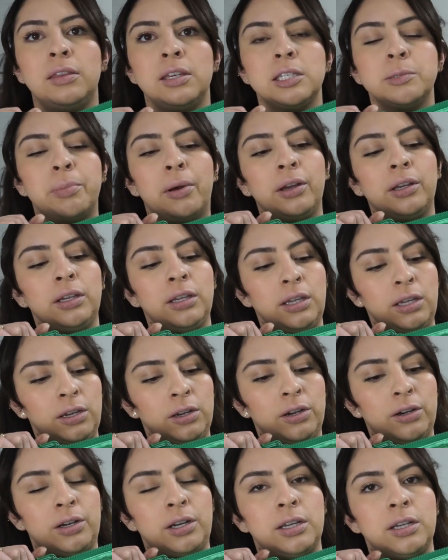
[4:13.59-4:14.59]
this pocket
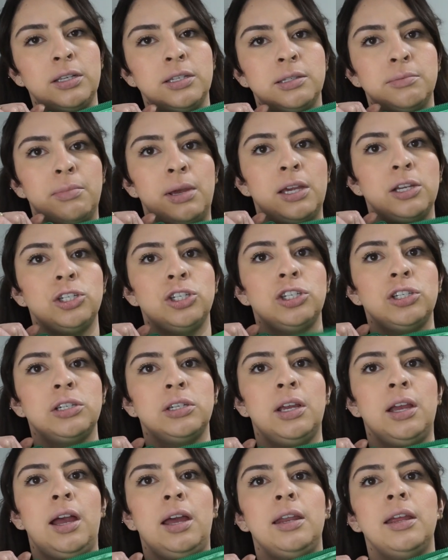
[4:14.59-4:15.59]
here is
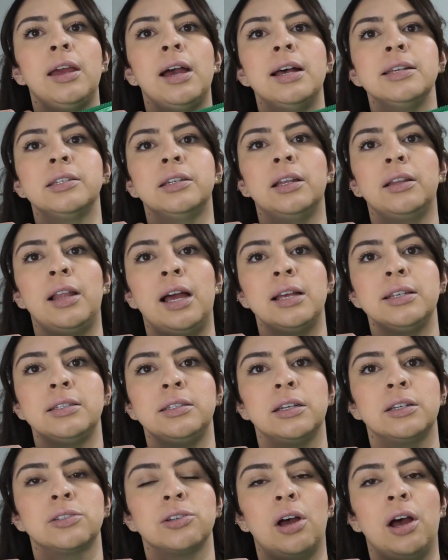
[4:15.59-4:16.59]
mesh and it has an
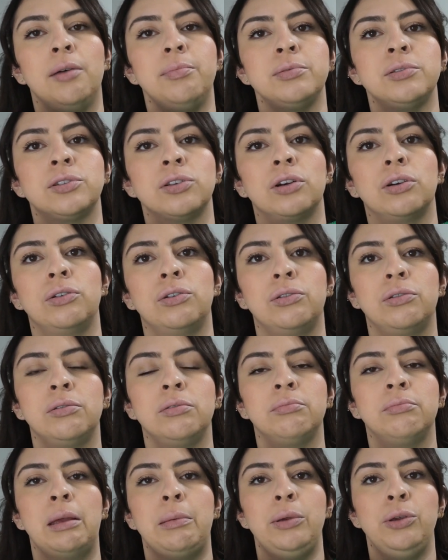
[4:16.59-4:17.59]
elastic top so
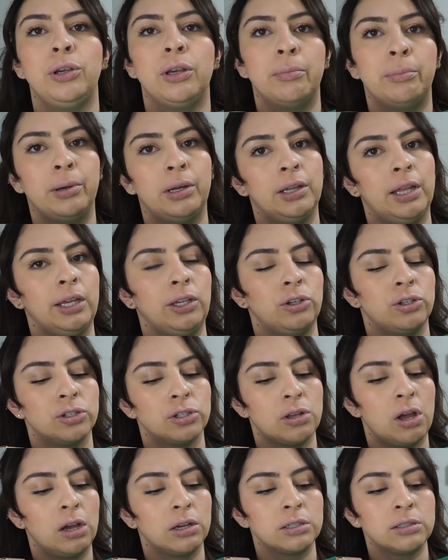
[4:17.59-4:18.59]
maybe you can put like your
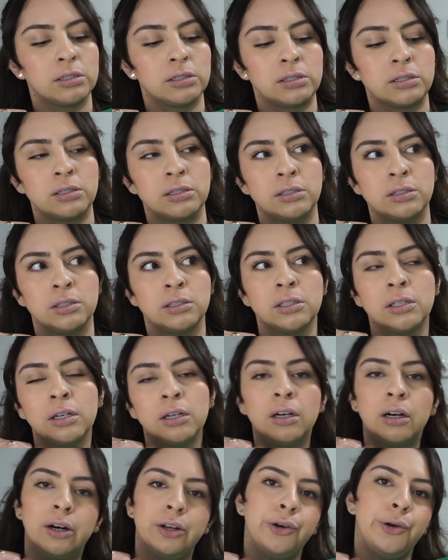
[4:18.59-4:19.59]
socks
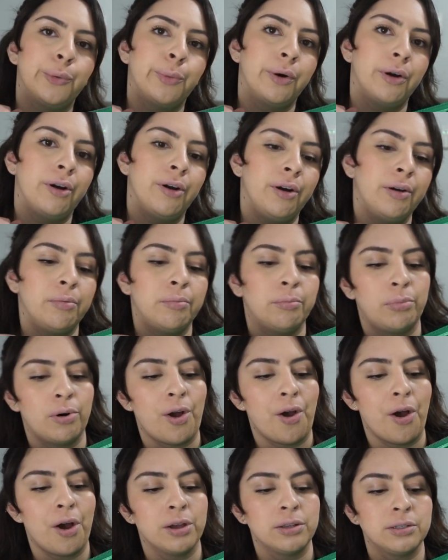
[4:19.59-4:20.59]
underwear
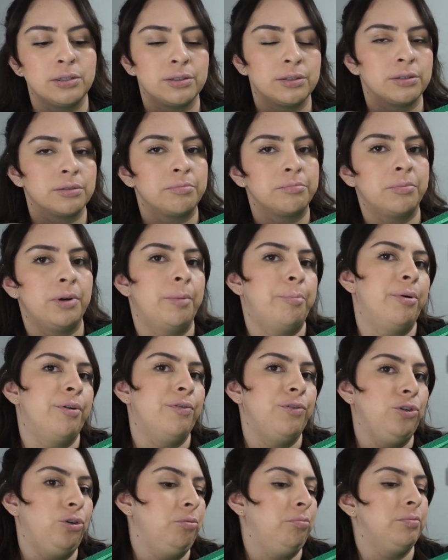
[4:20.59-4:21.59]
bras a
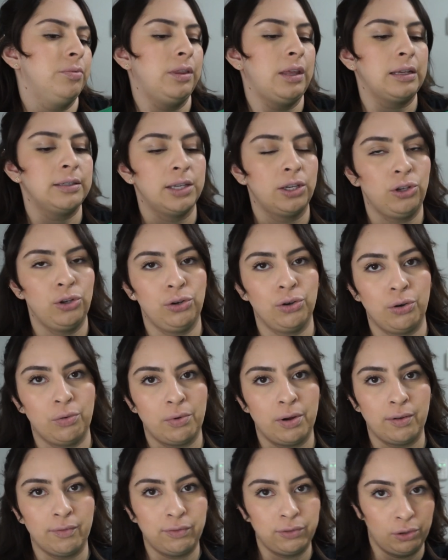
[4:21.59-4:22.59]
perfume things that you don't
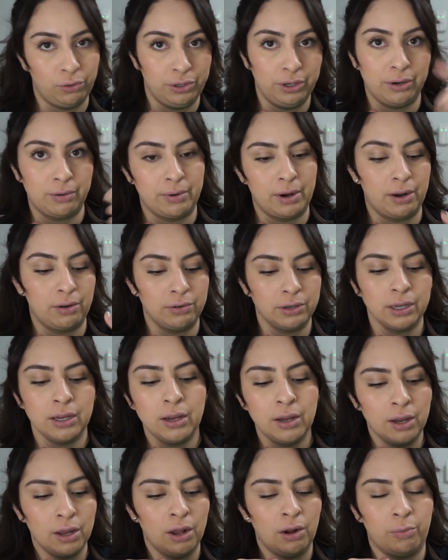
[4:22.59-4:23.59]
want floating around
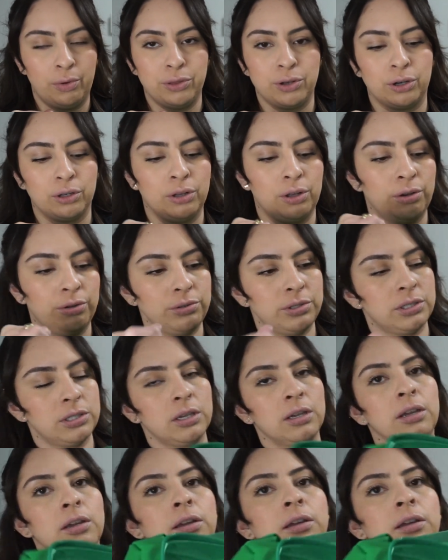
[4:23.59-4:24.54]
with your clothes